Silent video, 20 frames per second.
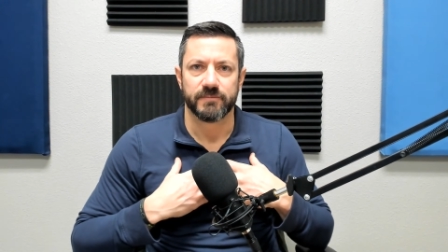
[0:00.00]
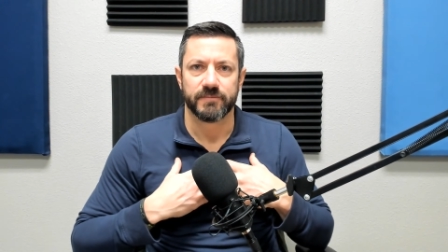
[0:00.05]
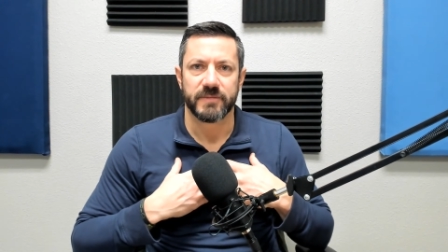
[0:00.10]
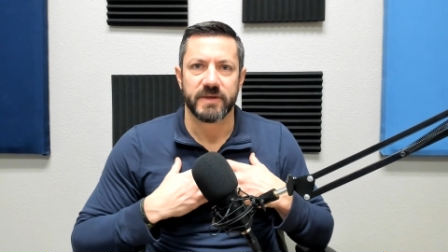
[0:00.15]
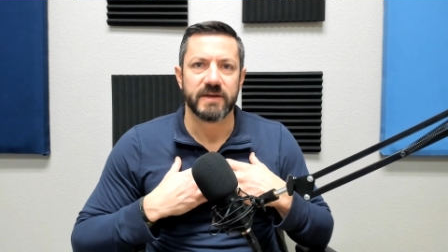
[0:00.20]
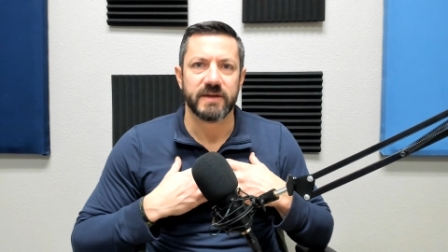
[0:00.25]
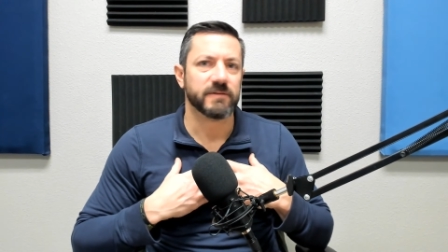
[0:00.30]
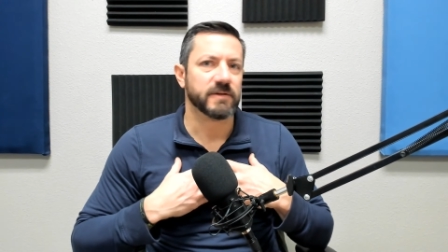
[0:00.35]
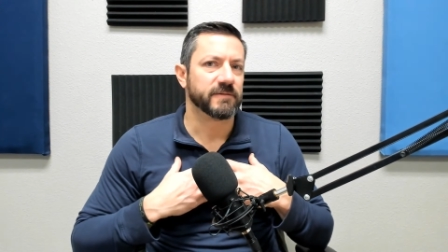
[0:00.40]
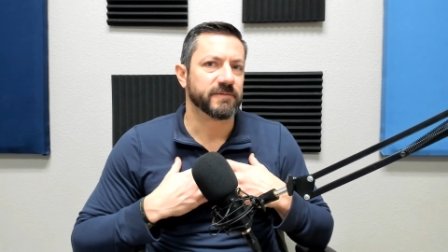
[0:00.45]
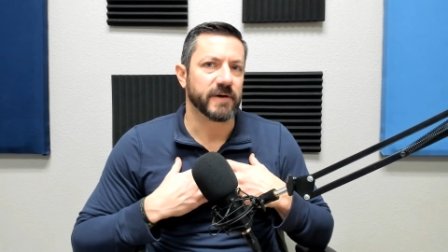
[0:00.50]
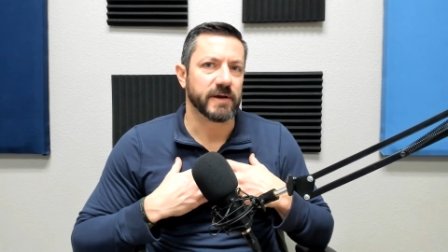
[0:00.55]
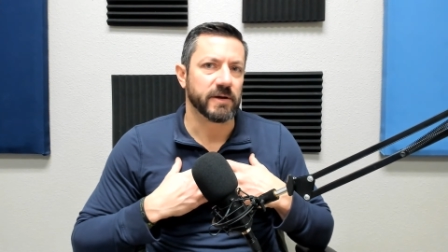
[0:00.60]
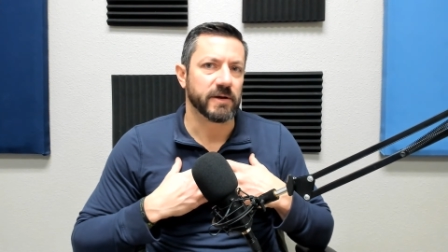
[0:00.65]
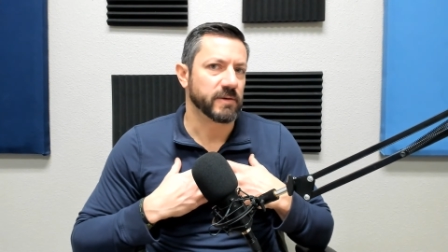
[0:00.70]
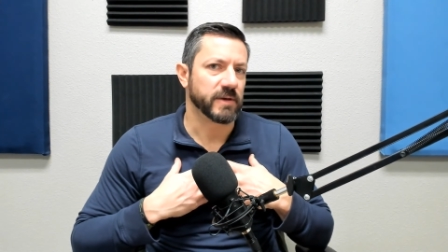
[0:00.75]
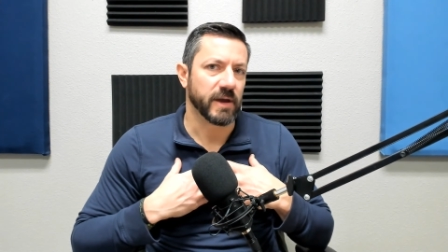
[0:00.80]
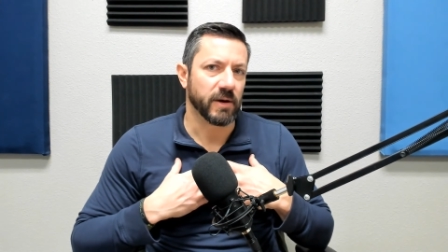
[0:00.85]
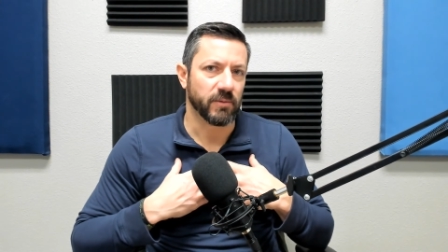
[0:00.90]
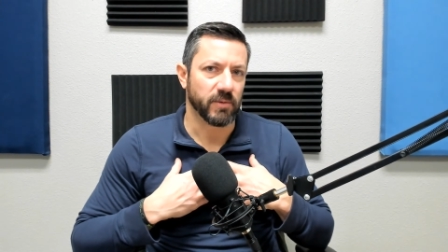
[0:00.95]
Even if I don't
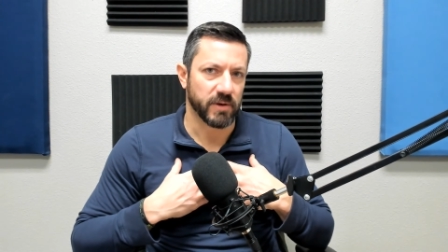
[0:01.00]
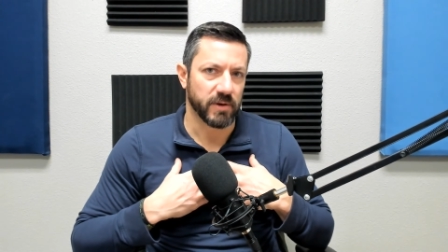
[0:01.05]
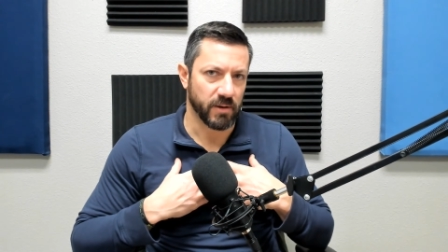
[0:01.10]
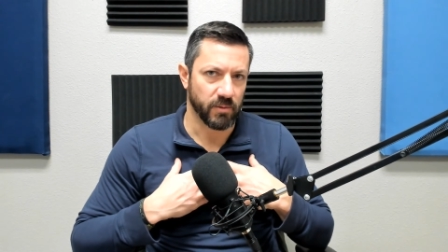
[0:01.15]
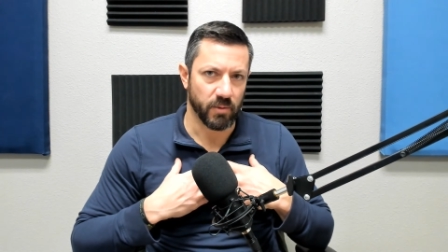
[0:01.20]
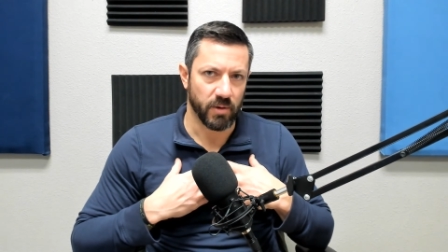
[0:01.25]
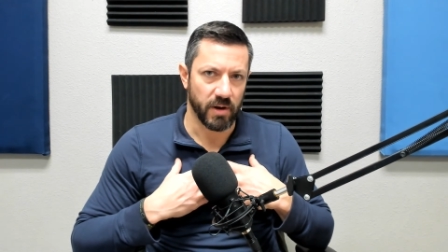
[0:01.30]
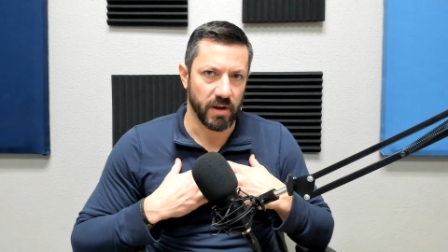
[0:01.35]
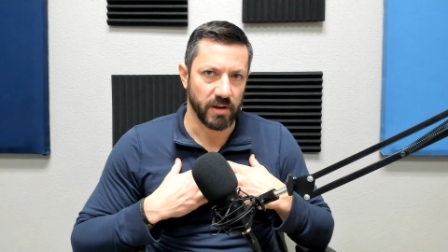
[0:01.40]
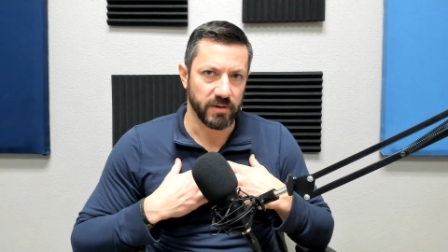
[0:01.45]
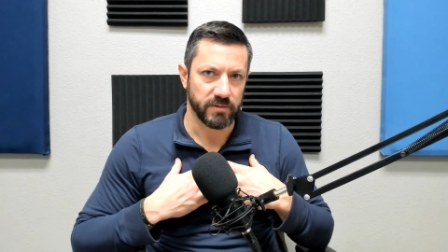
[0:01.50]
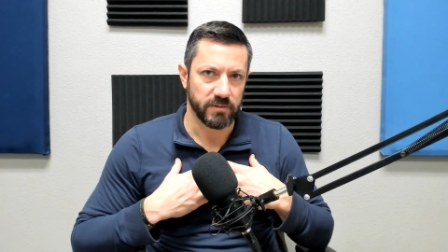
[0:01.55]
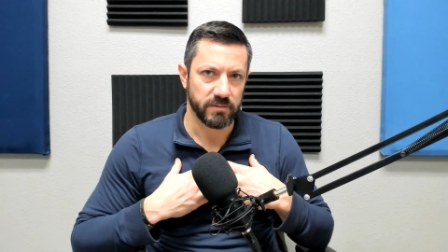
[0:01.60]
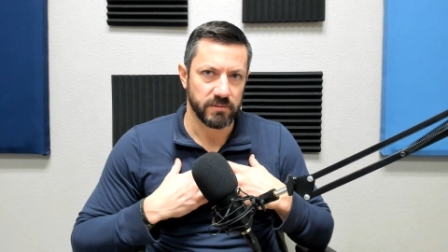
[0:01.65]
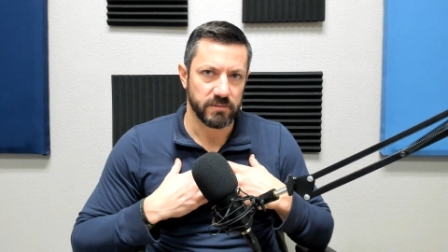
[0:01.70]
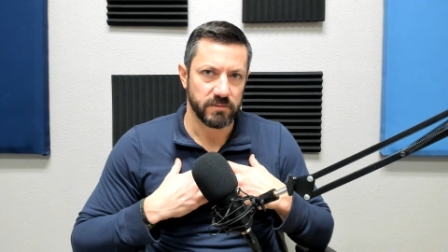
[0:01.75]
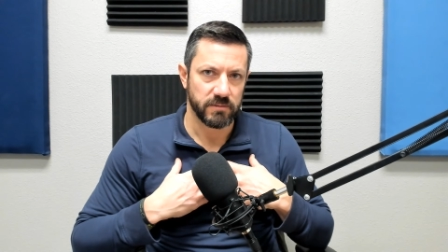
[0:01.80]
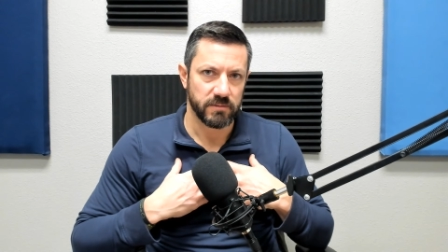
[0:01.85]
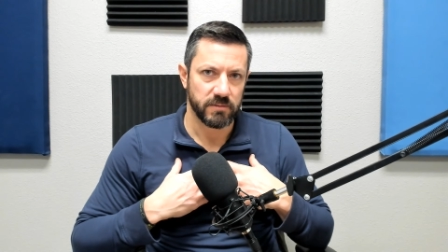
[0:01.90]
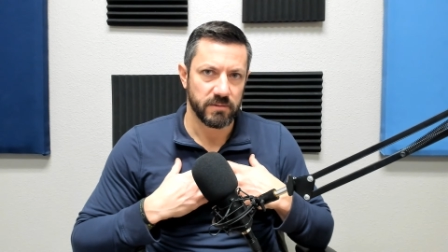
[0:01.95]
get what I want,
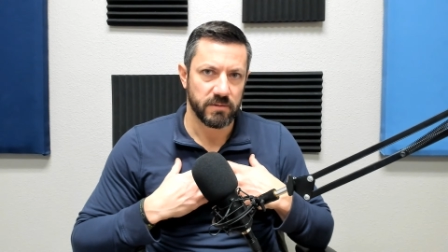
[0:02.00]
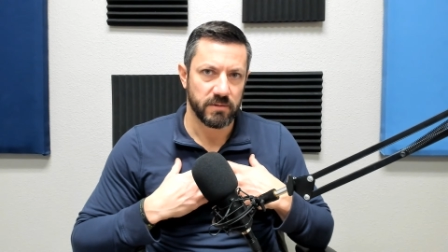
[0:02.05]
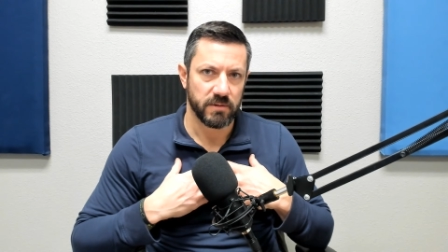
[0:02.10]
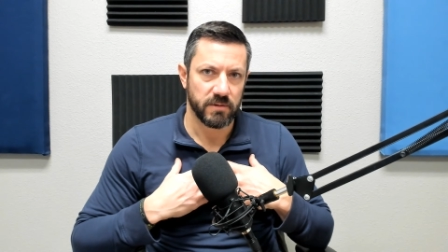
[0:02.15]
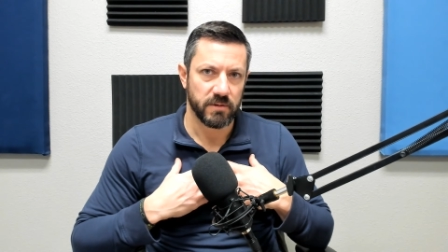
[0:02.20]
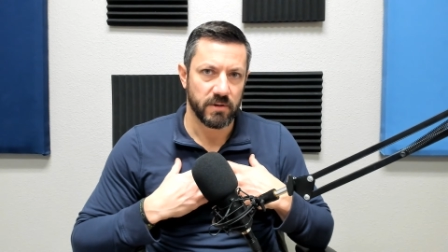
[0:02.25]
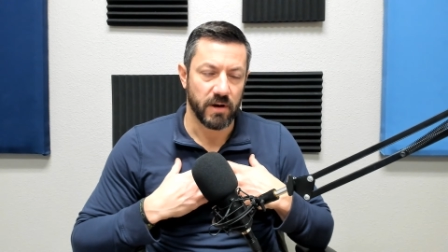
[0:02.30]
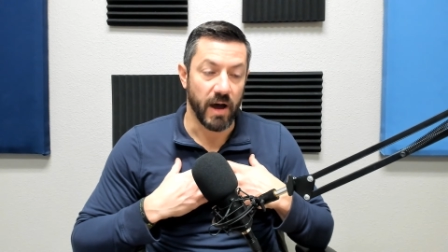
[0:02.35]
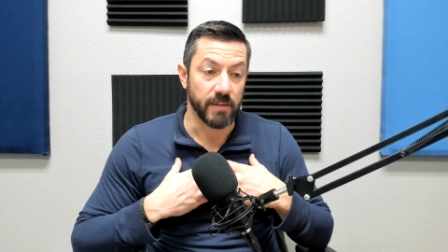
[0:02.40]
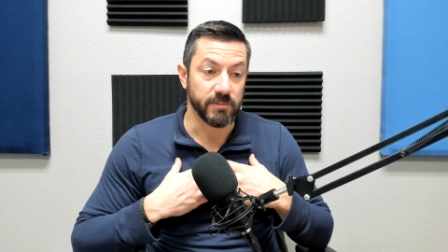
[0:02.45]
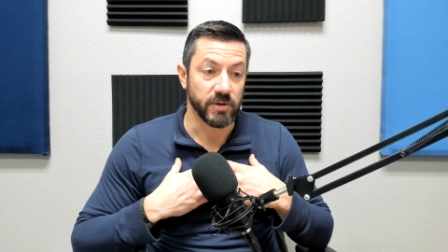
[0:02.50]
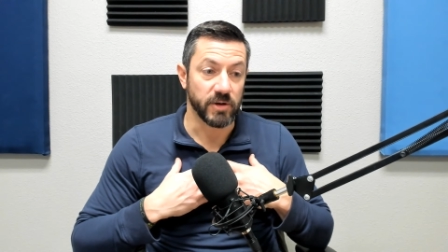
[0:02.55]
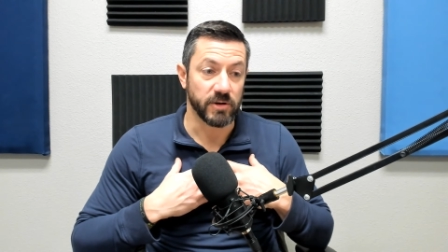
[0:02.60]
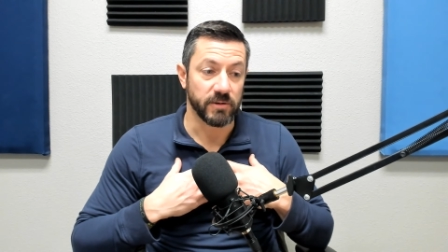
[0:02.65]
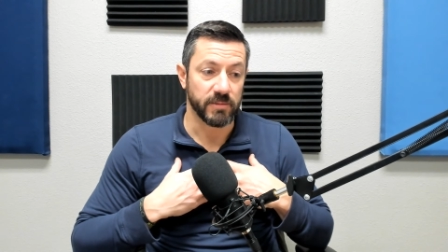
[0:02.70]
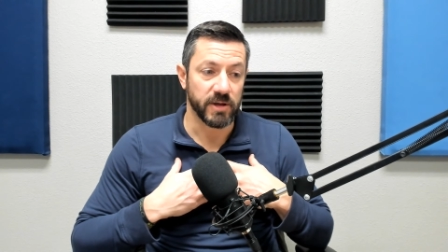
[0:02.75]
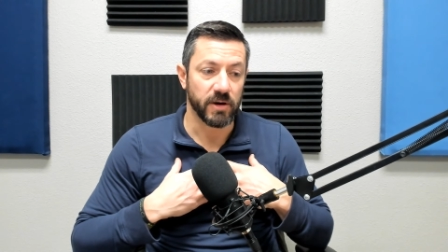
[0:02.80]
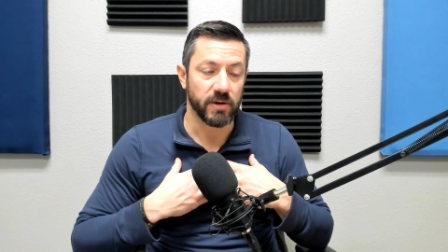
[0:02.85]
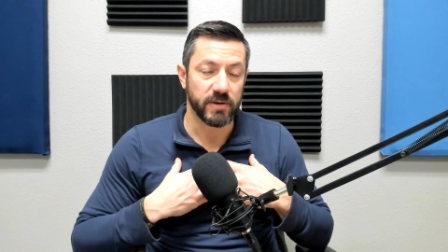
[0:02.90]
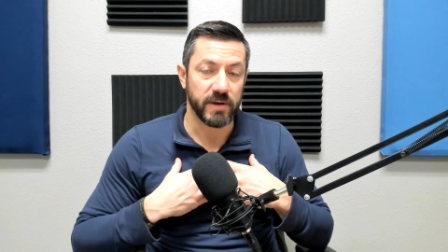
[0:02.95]
I'm going to
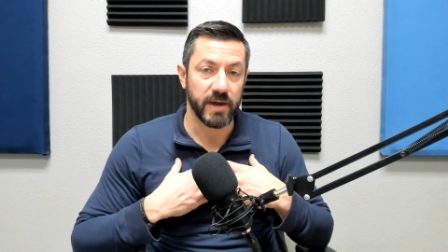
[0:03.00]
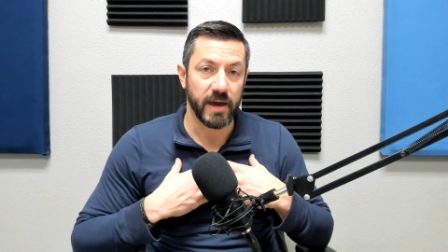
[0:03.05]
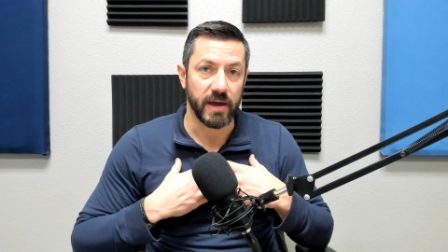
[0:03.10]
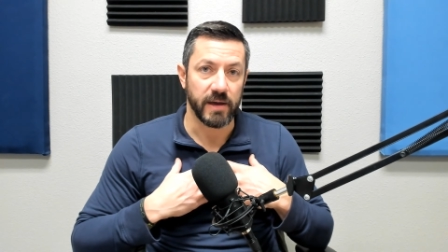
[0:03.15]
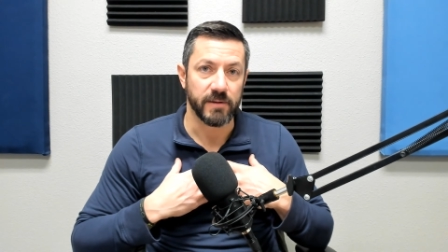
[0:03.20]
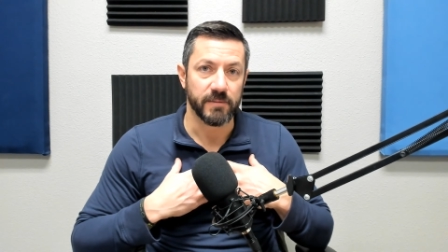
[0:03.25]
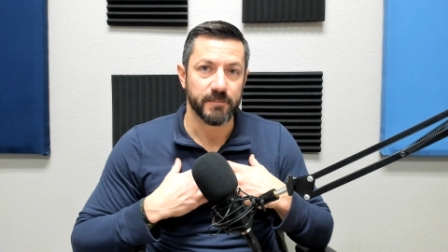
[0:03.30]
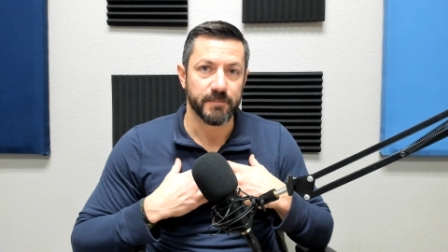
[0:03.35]
be okay.